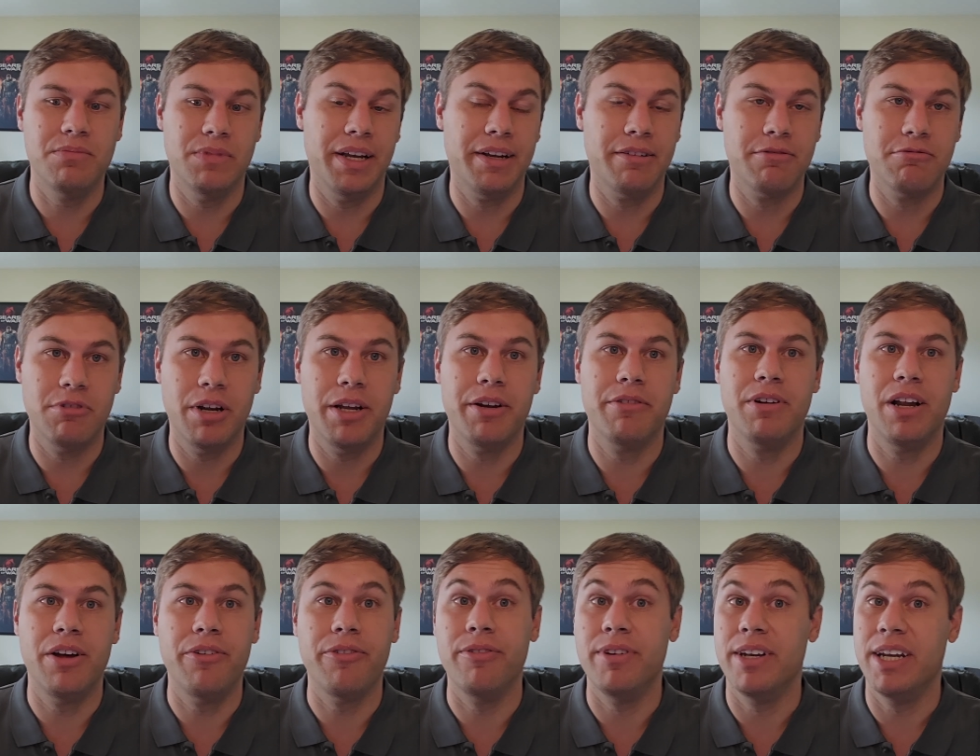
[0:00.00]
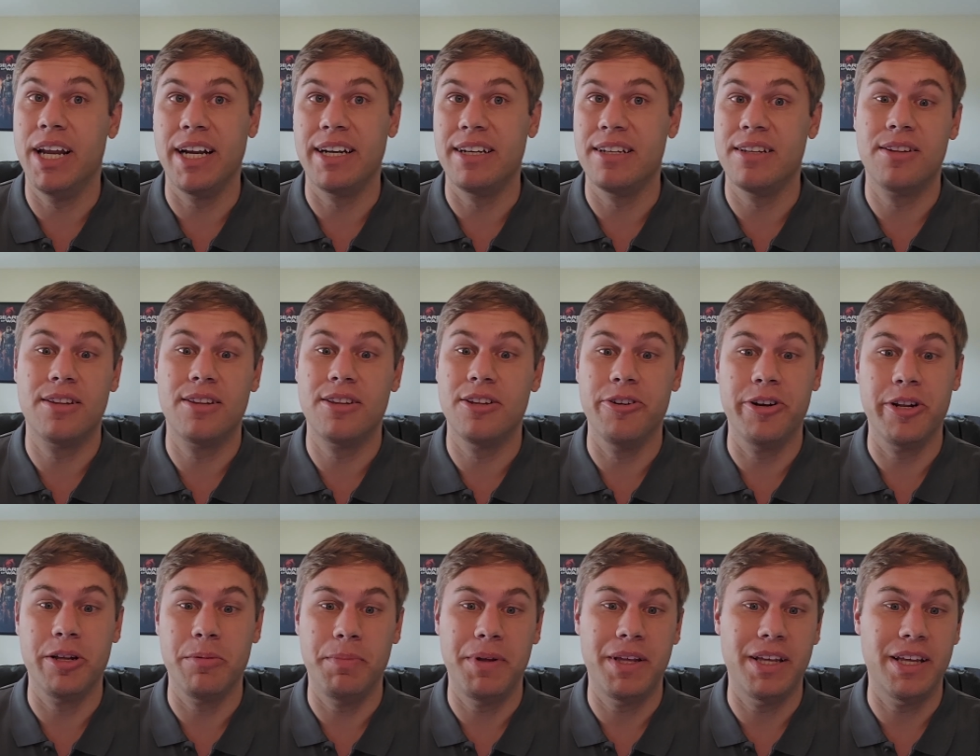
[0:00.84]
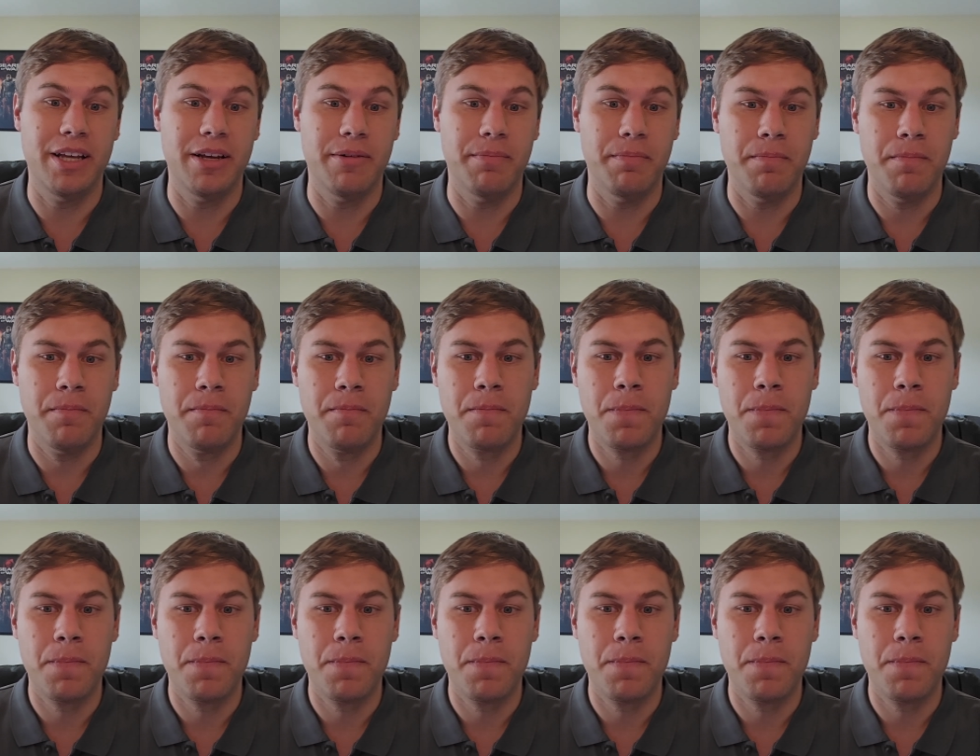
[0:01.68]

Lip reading: right around 9:30 p.m.